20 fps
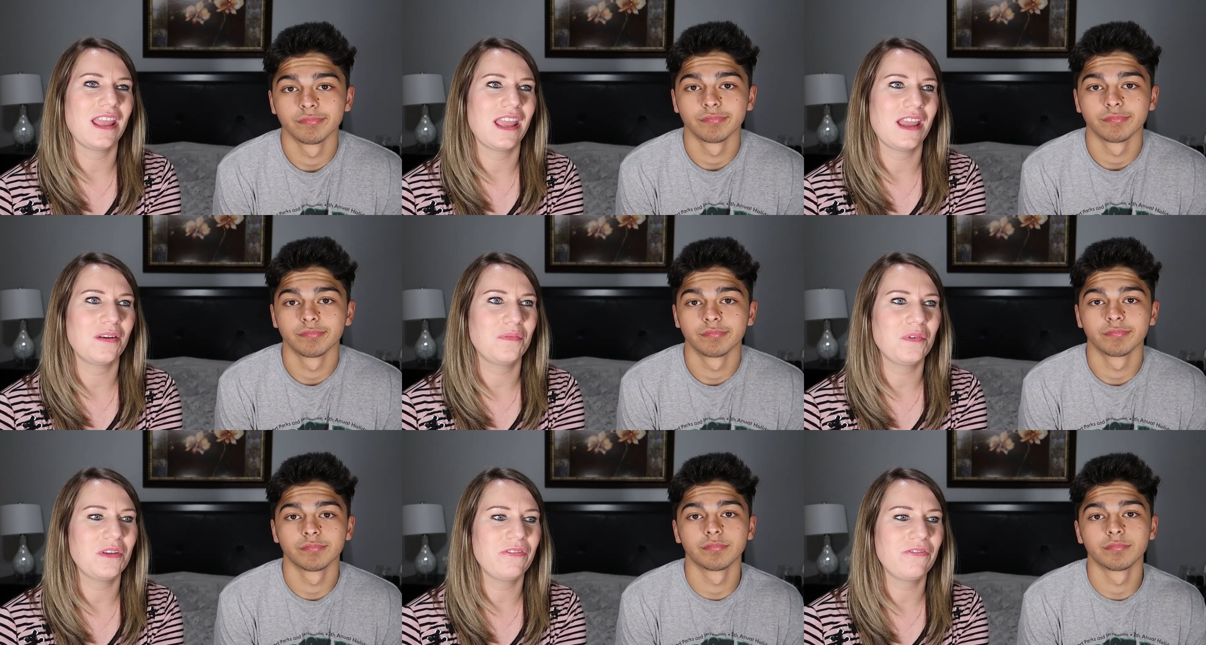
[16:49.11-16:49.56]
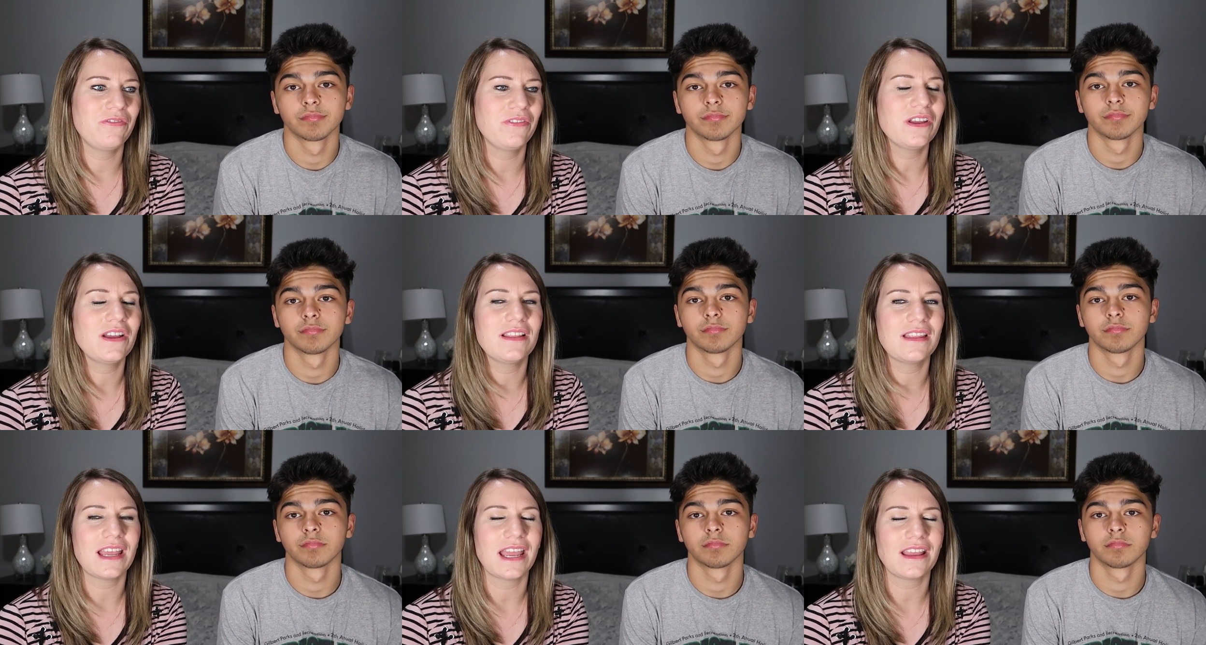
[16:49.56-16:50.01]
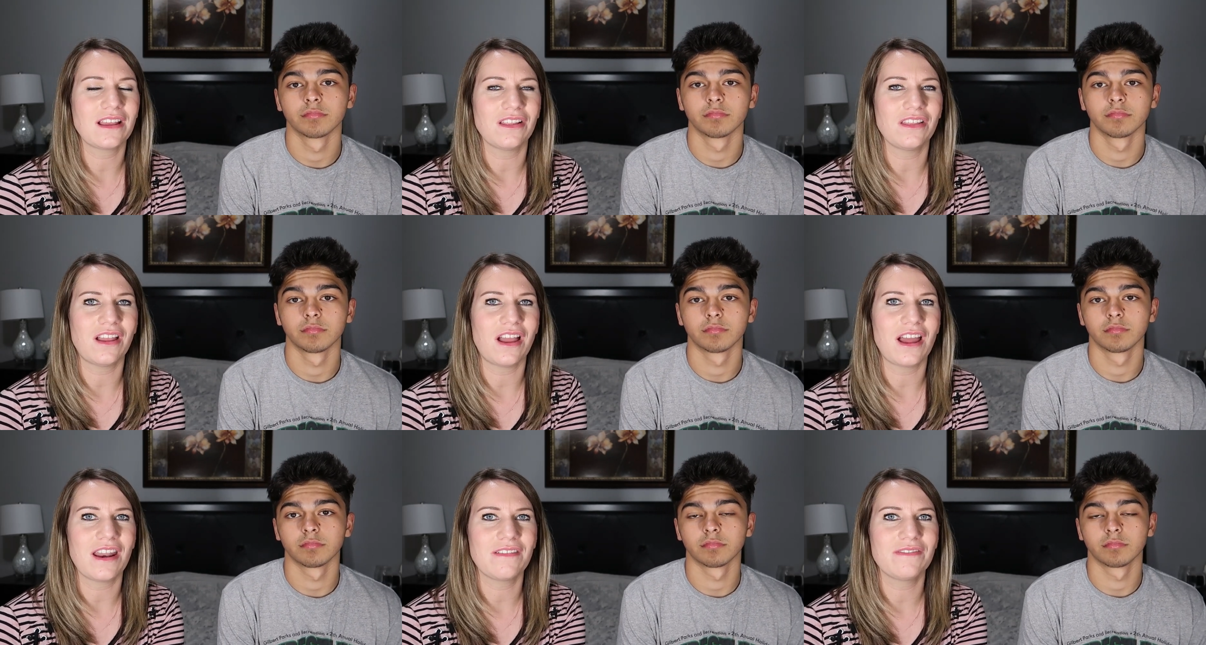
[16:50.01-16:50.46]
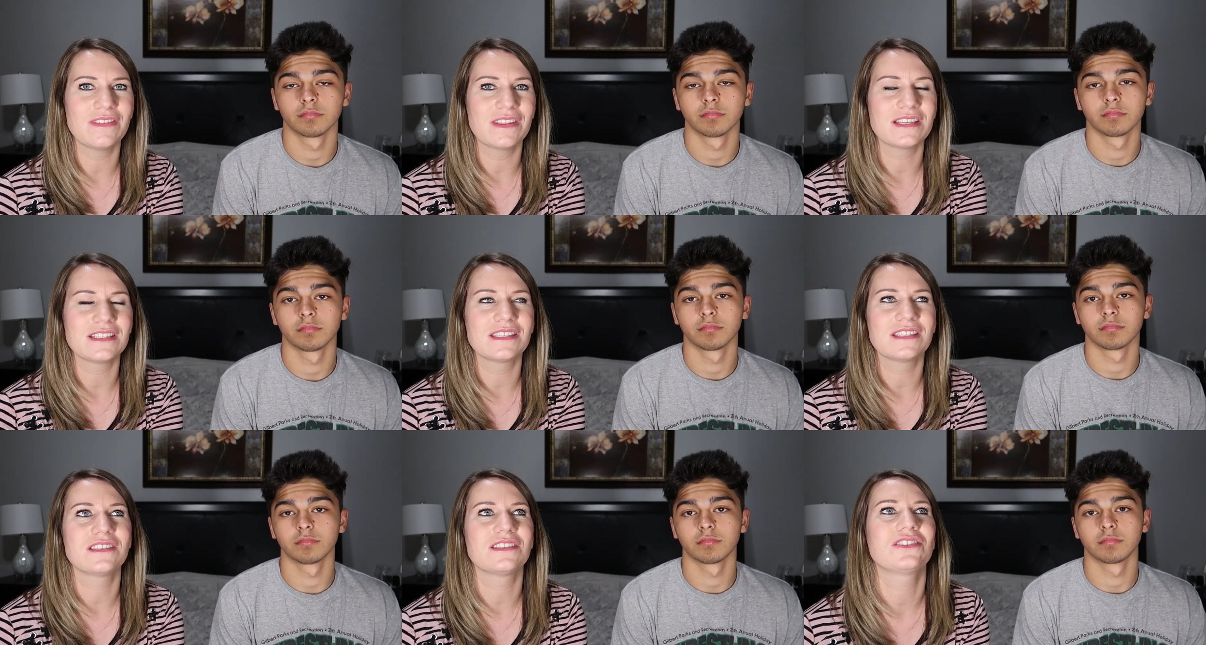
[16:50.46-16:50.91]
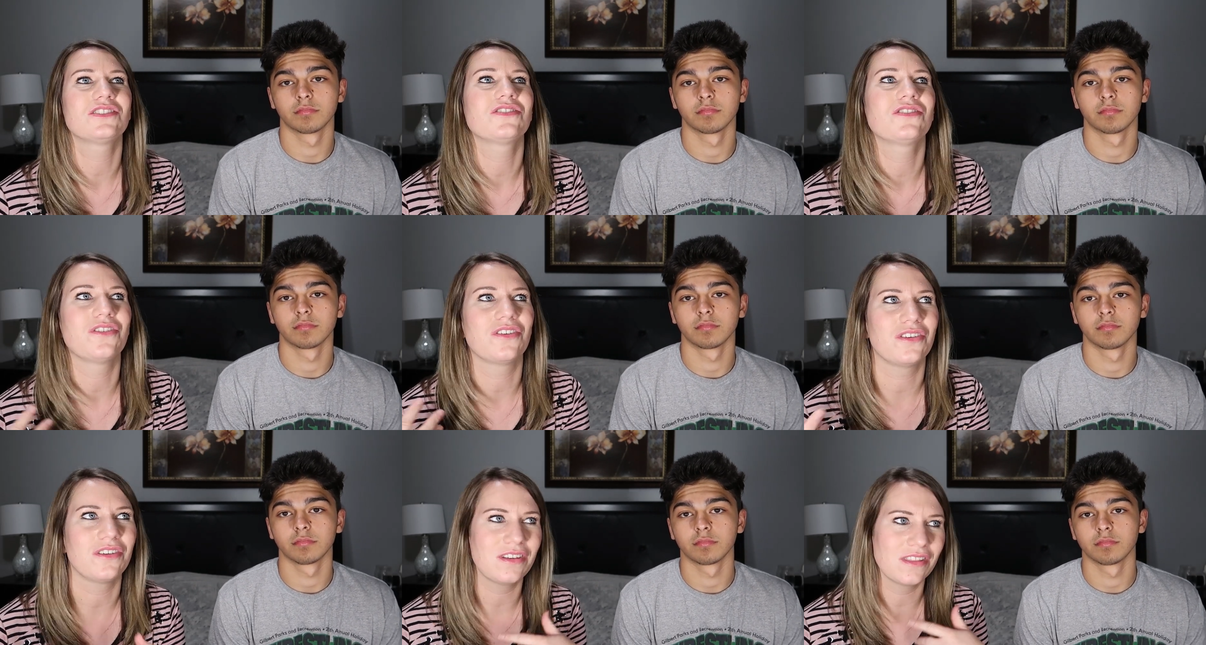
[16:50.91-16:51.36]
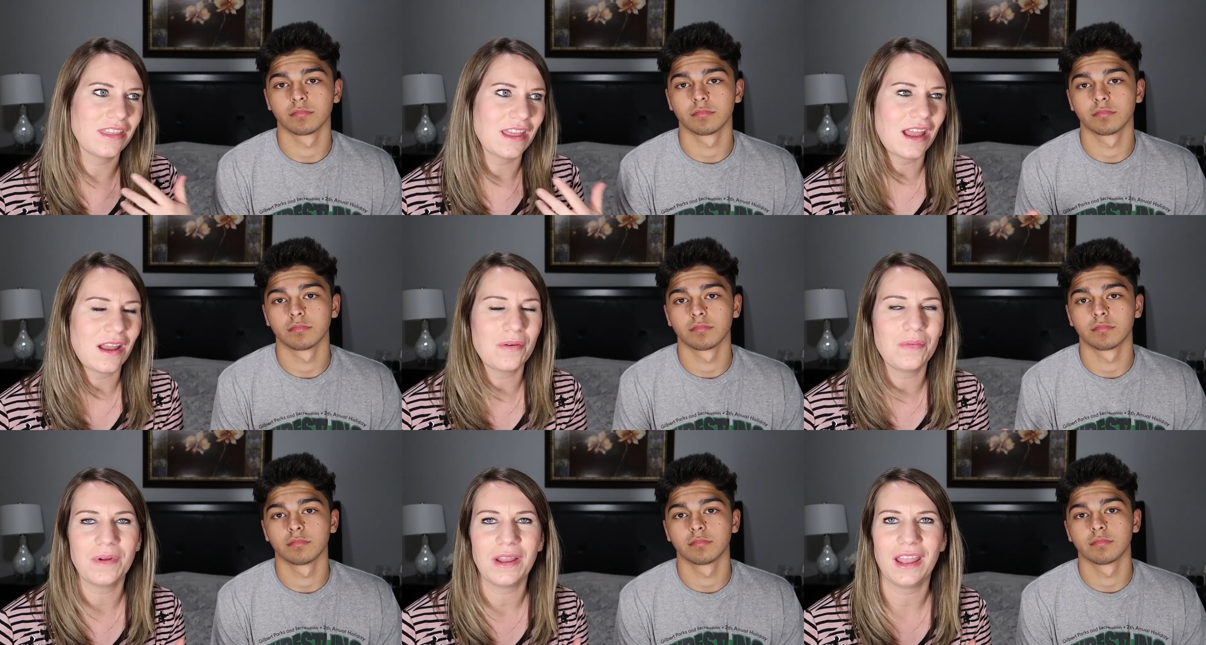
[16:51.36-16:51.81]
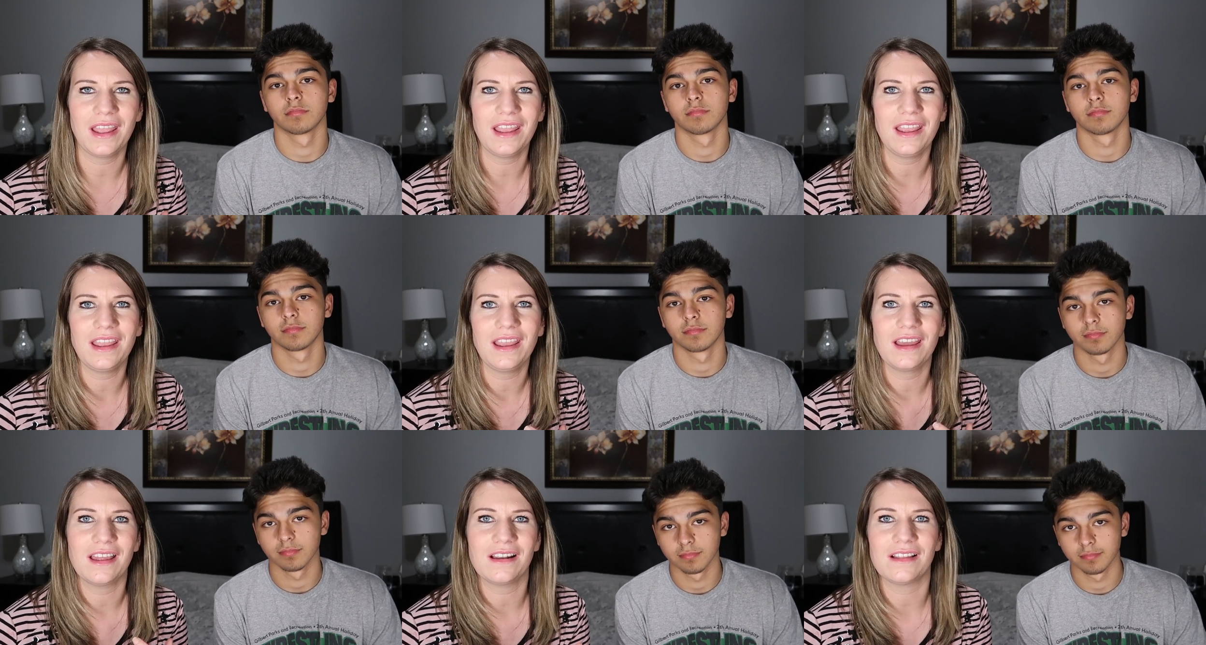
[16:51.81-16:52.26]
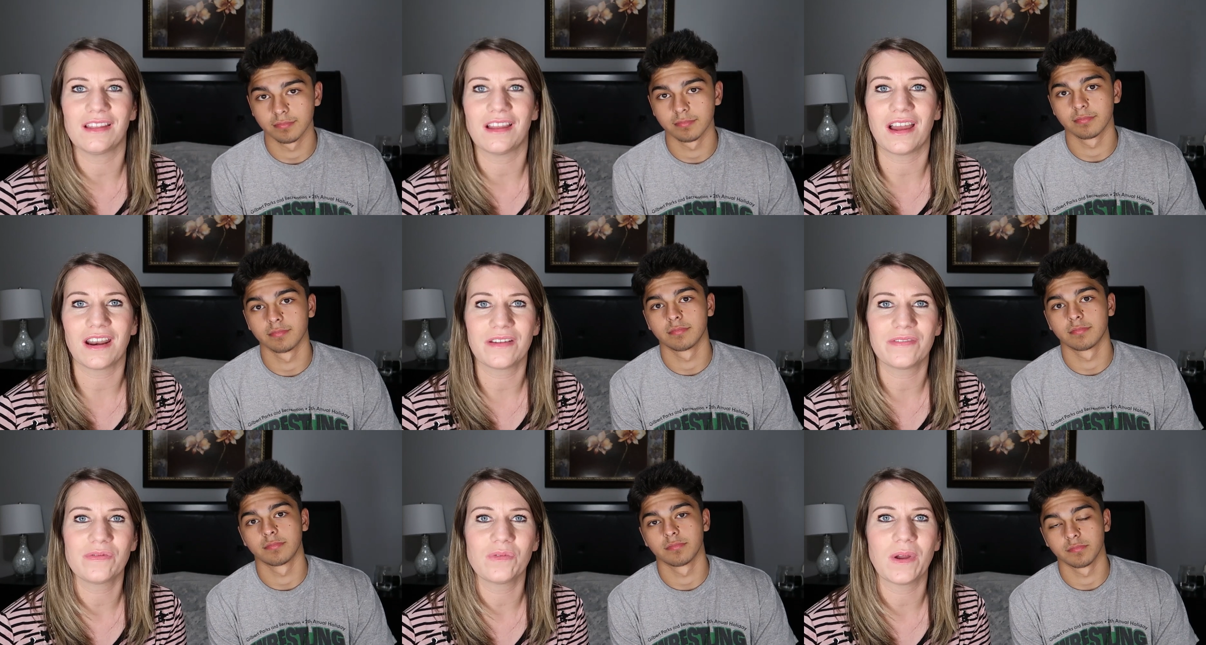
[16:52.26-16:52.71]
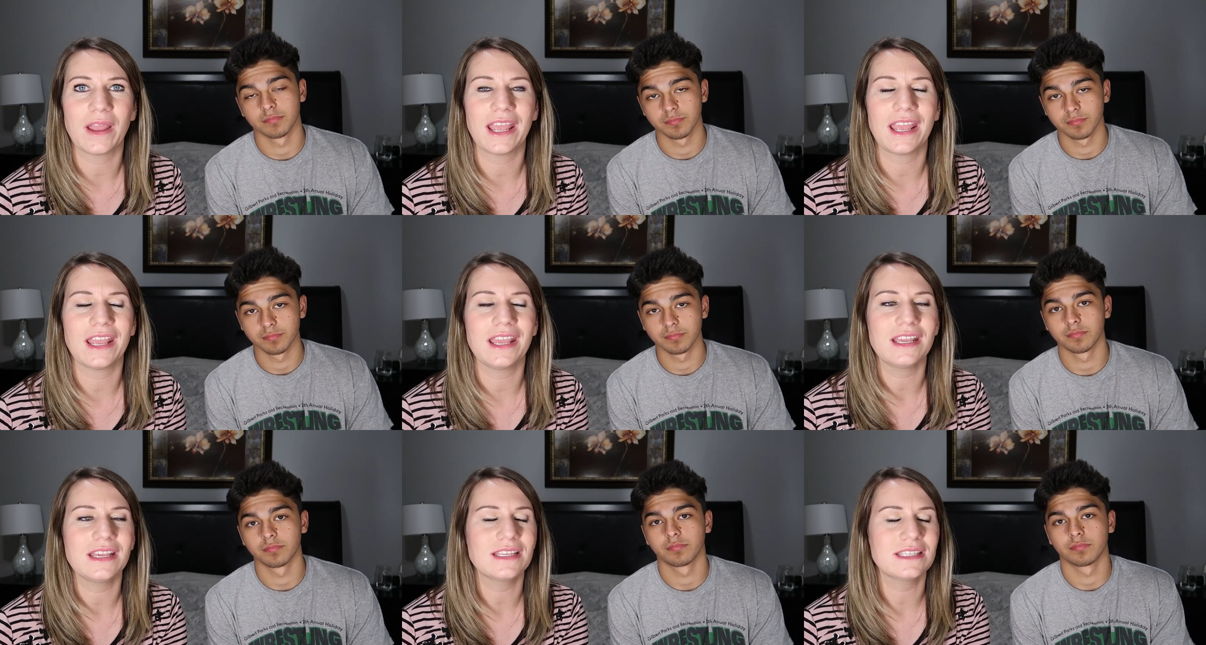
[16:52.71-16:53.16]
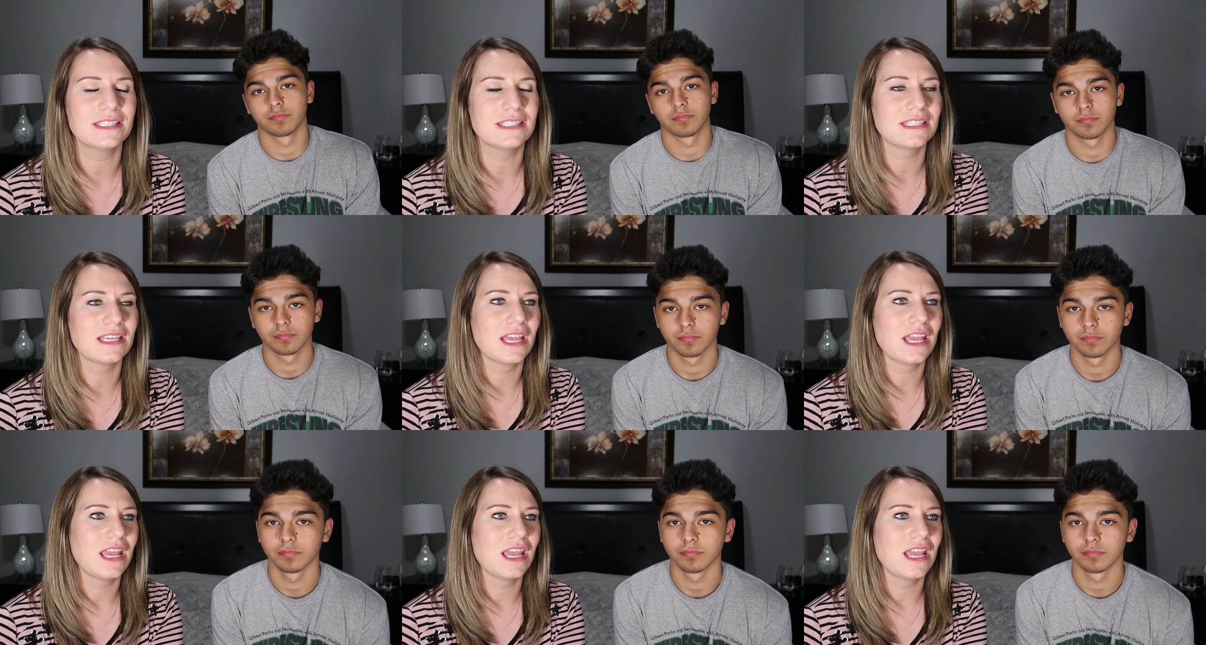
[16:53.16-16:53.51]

Speaker 1: and we feel like a lot of this is turned that way in a lot of ways,